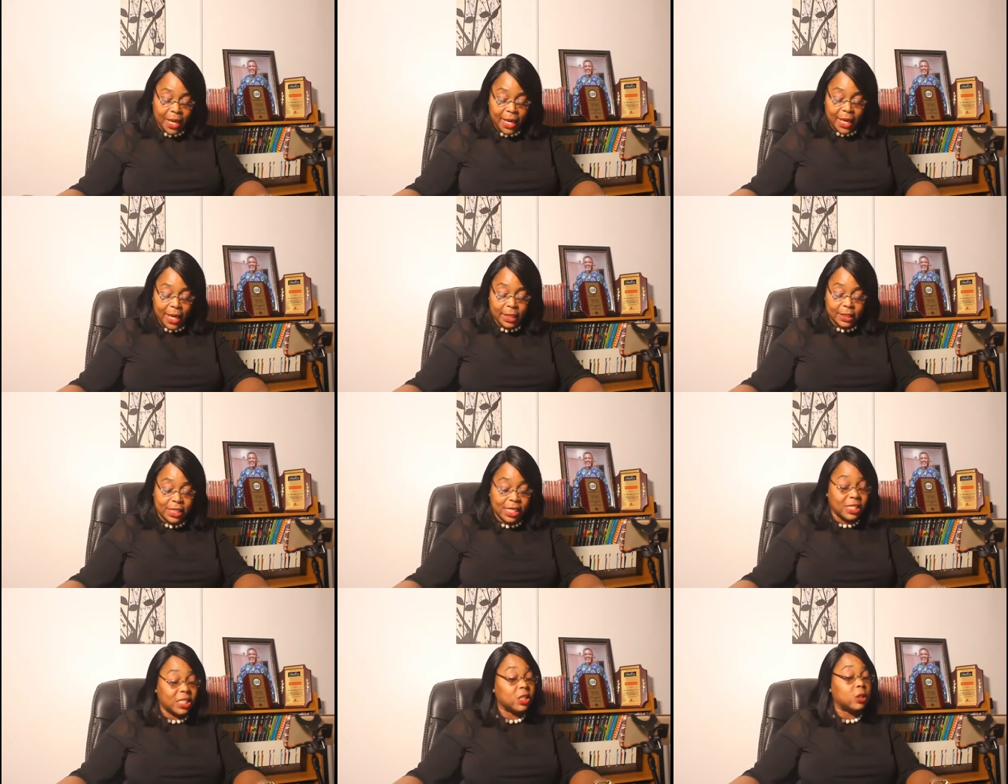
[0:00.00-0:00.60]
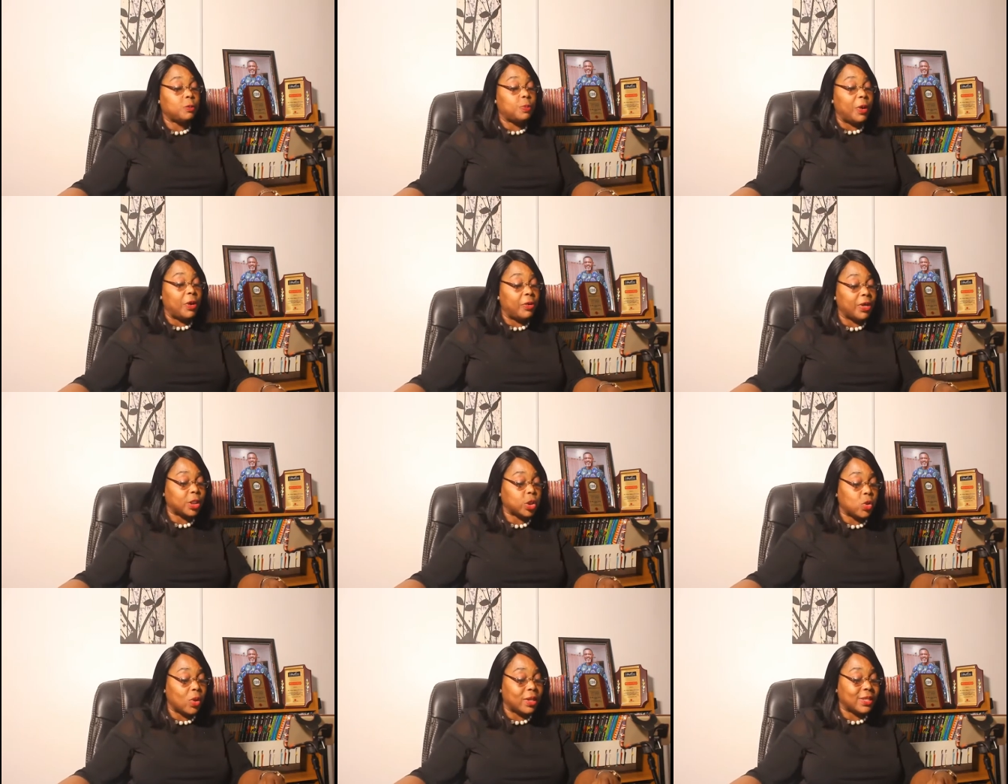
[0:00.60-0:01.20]
into
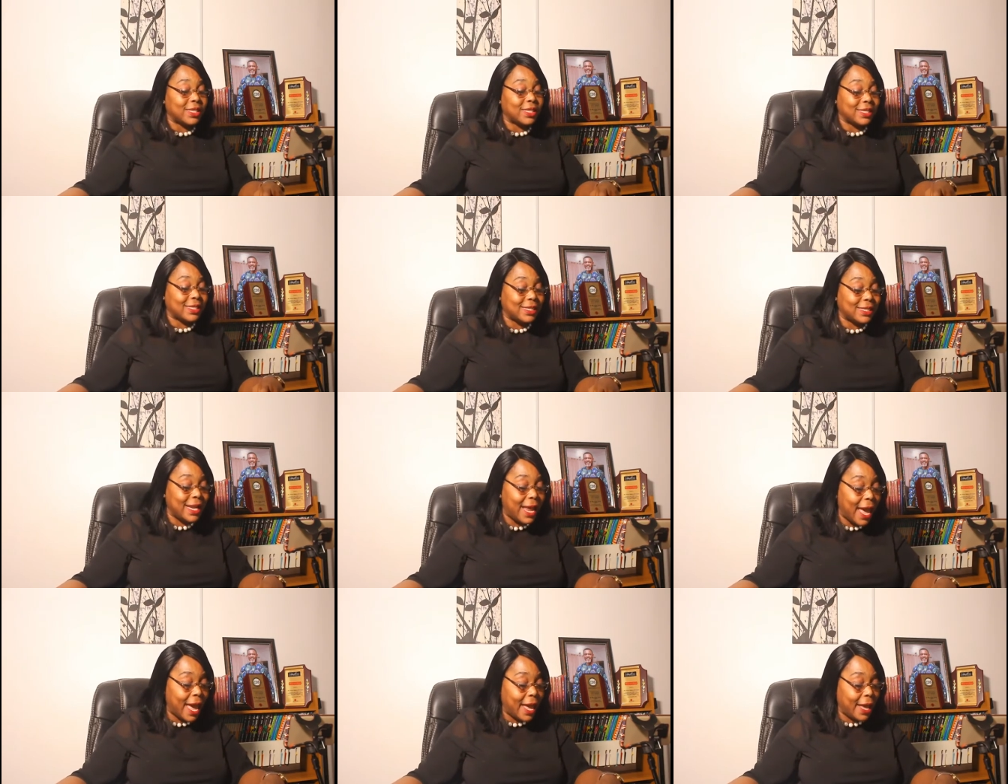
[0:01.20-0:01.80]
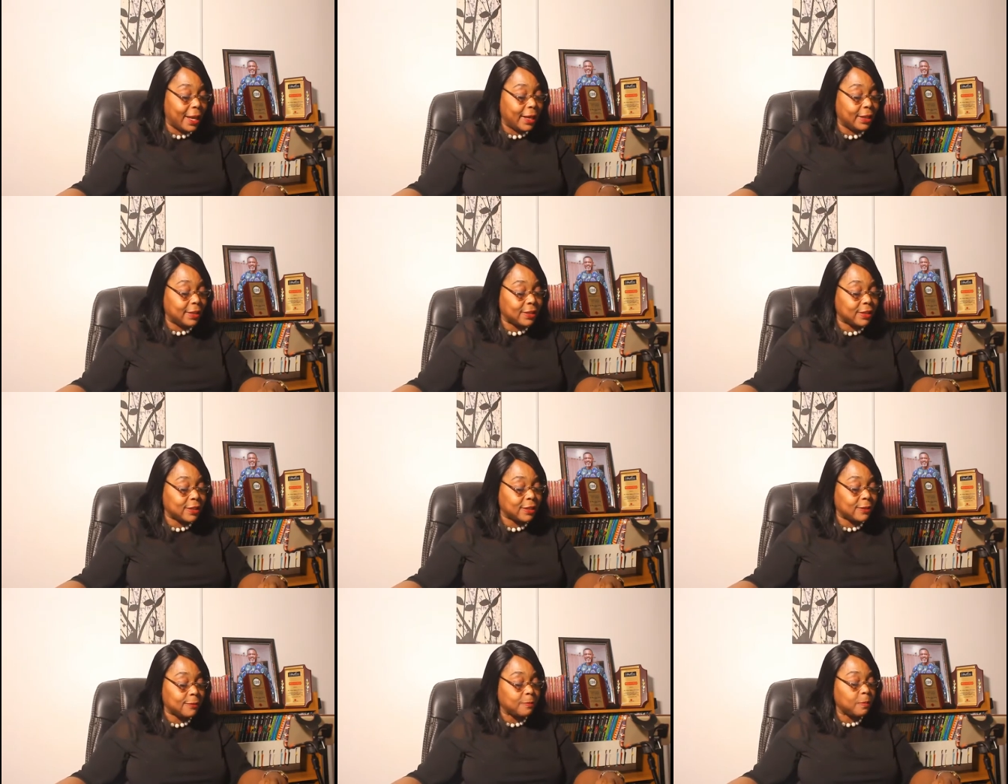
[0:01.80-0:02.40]
spiritual
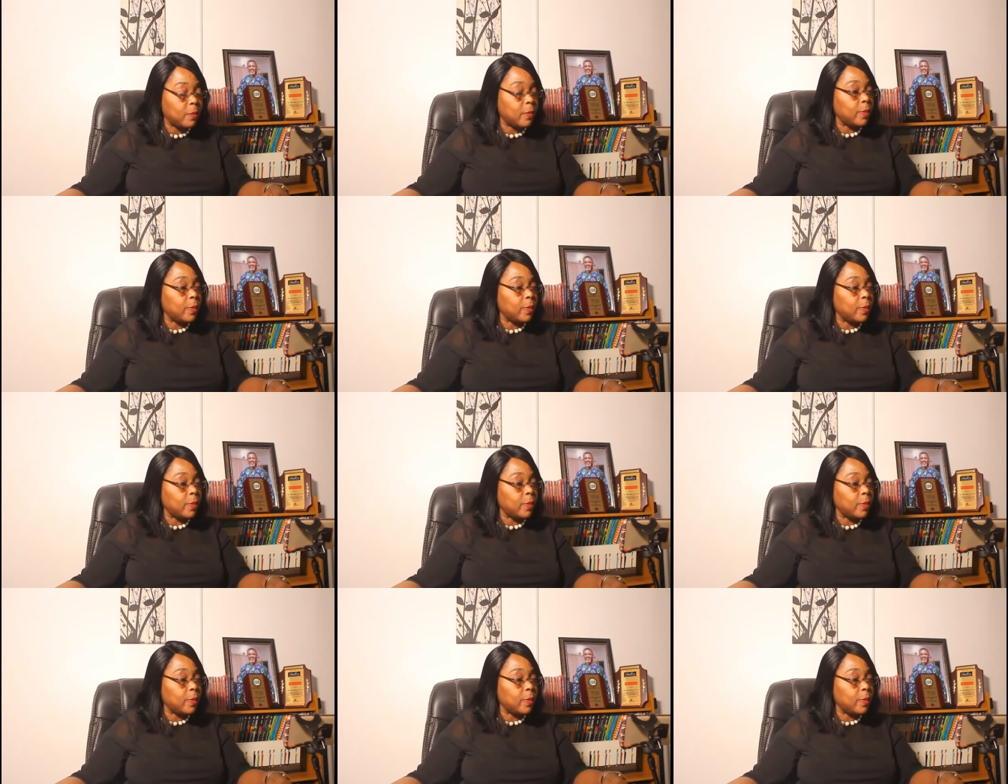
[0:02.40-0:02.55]
snares.